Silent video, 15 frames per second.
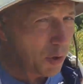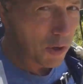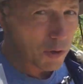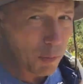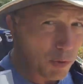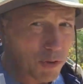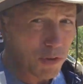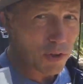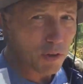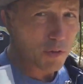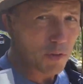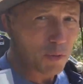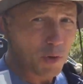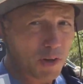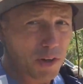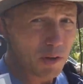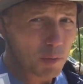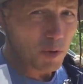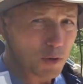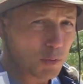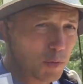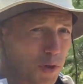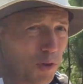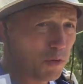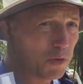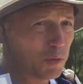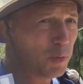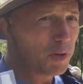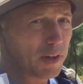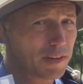Parker Preserve is one of the most
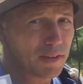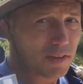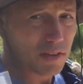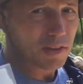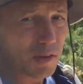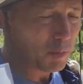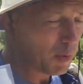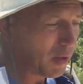beautiful places in the